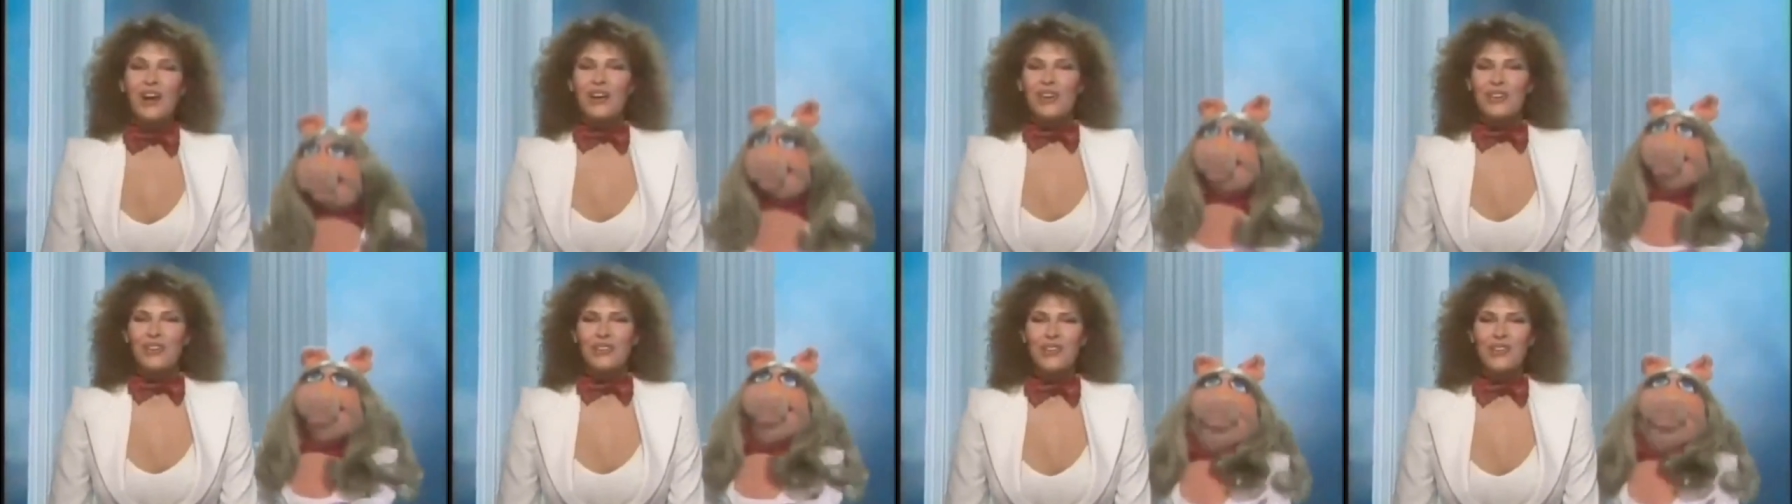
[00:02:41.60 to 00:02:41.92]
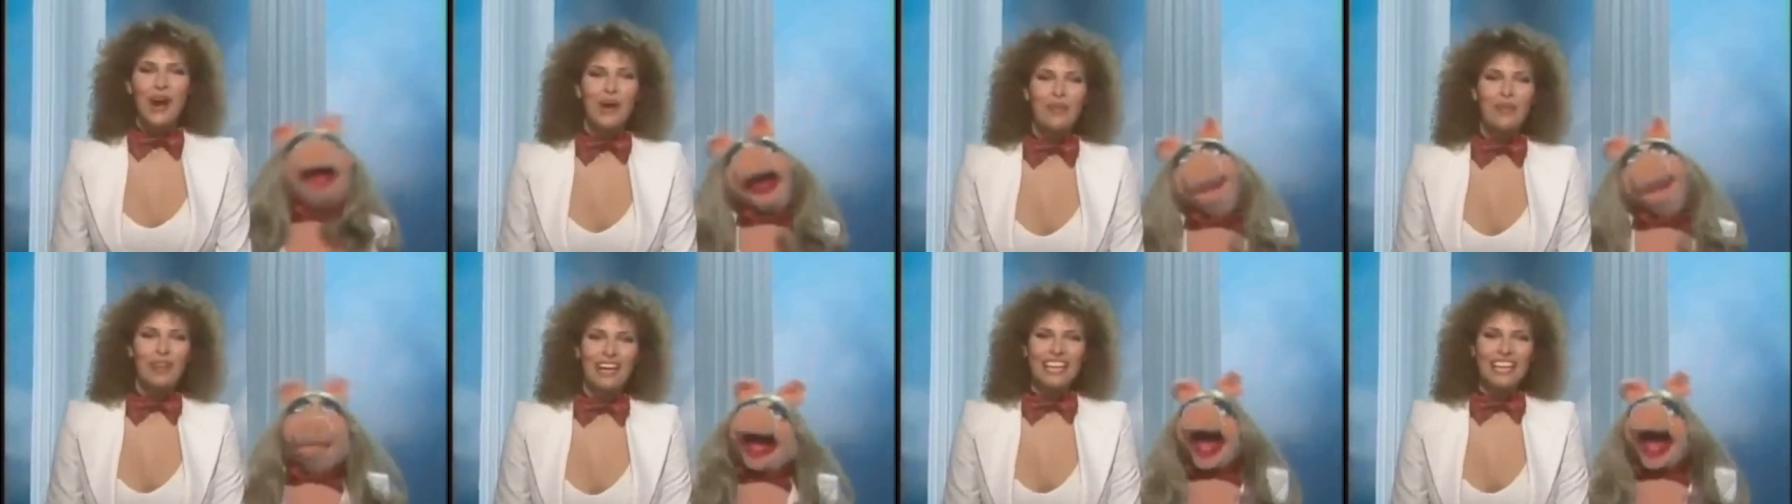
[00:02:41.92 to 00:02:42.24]

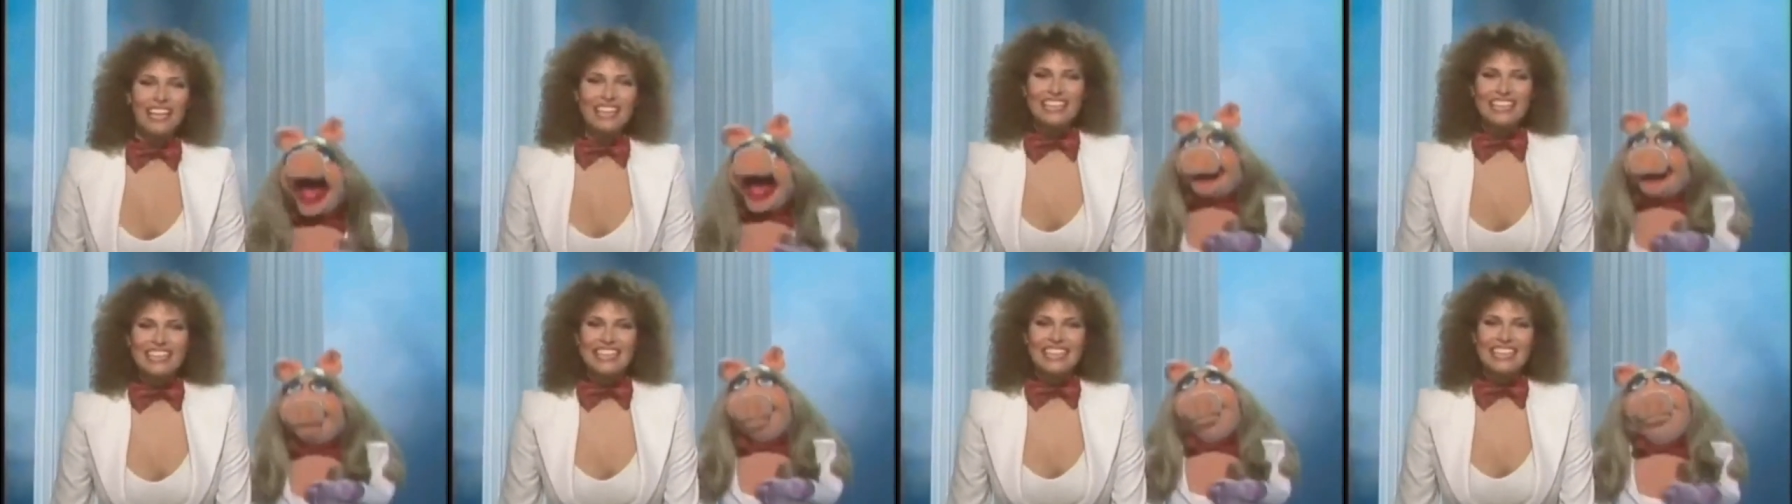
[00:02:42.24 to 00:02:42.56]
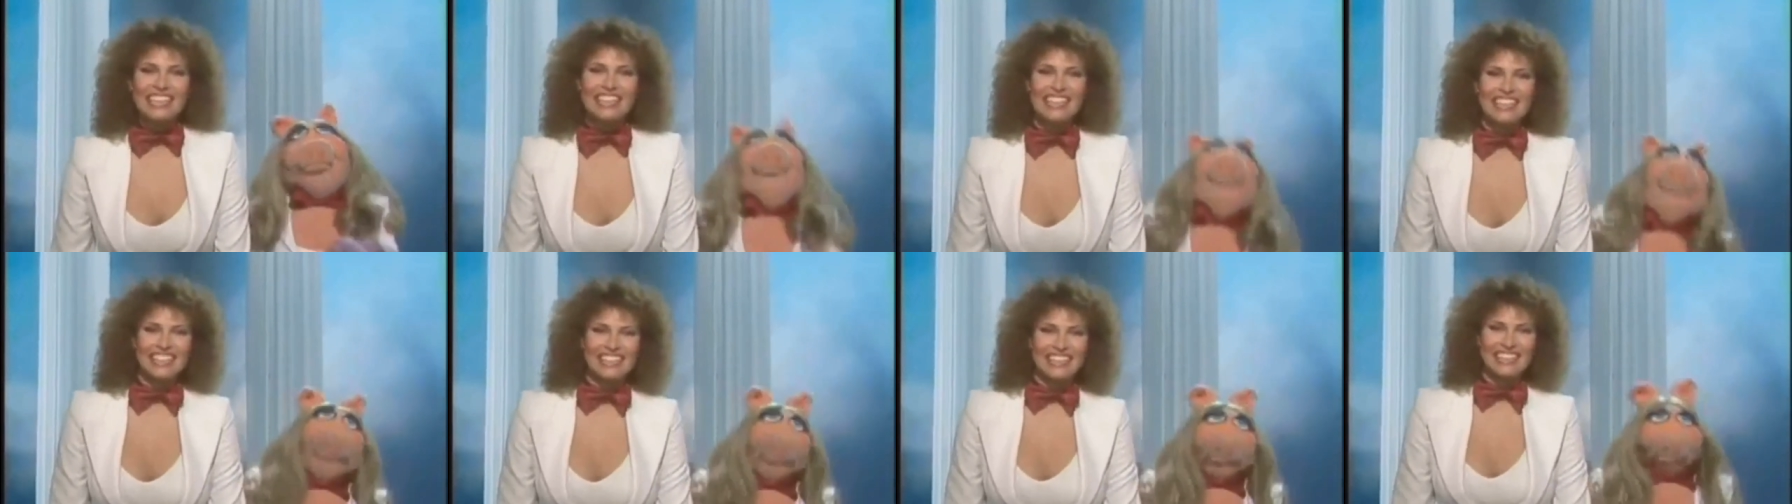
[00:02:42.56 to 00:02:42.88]
In
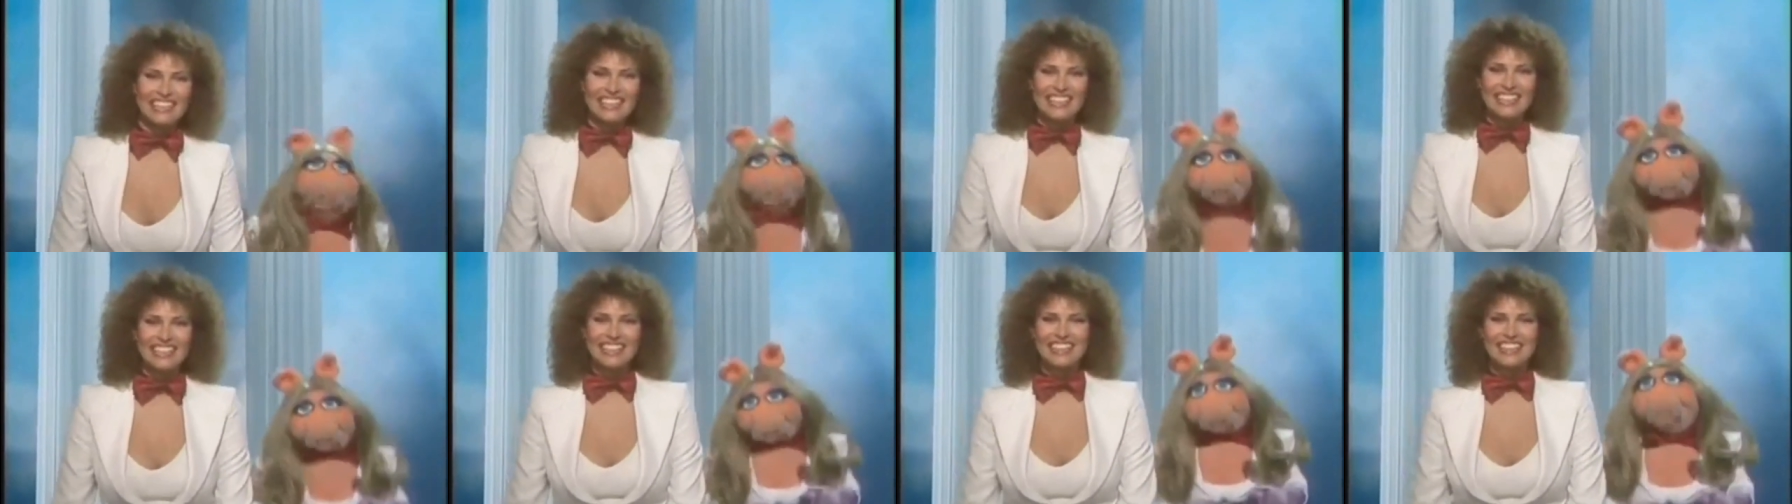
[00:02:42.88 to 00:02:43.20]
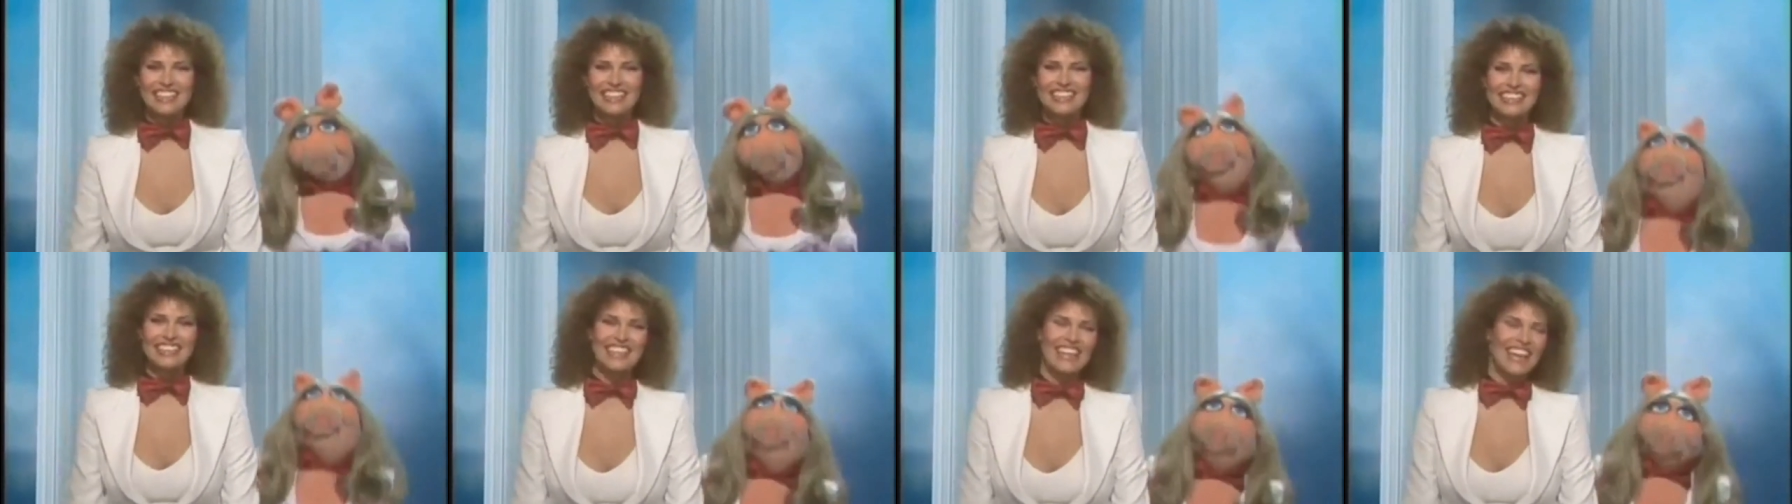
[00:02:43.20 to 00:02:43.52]
1978, she
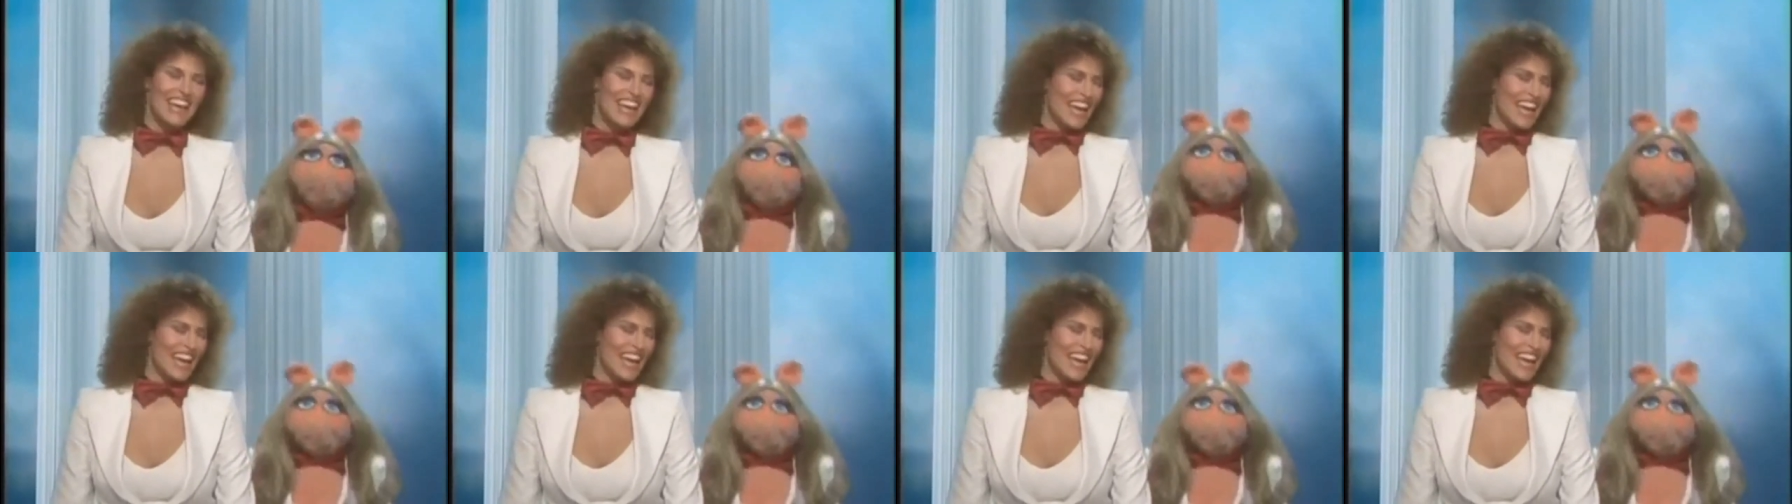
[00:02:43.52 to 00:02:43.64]
sang the